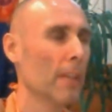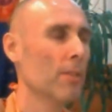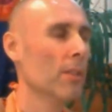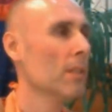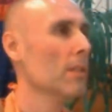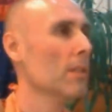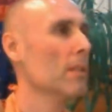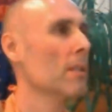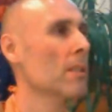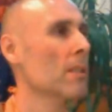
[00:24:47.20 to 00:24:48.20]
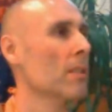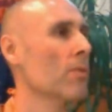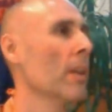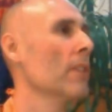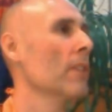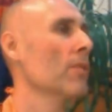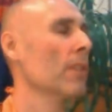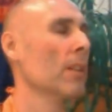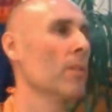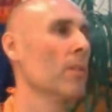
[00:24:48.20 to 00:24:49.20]
And so this is the
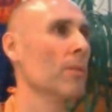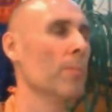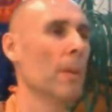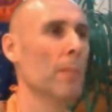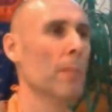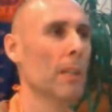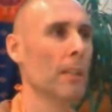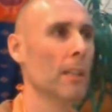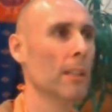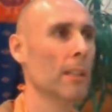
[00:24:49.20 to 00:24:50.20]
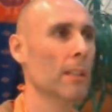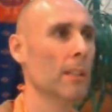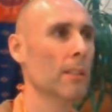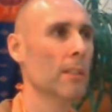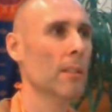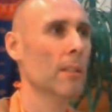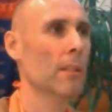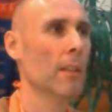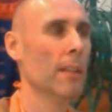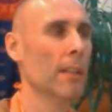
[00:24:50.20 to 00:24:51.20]
situation that Lord Brahma
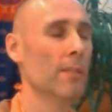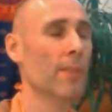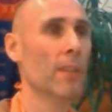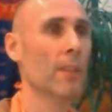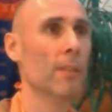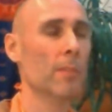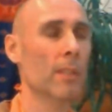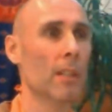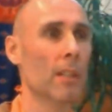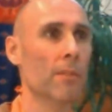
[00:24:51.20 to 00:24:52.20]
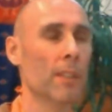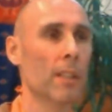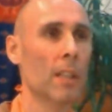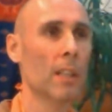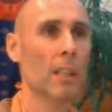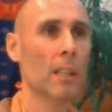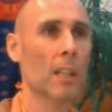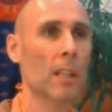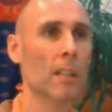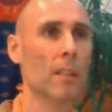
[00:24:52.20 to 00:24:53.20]
has found himself
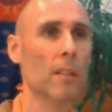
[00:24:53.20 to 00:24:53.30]
in.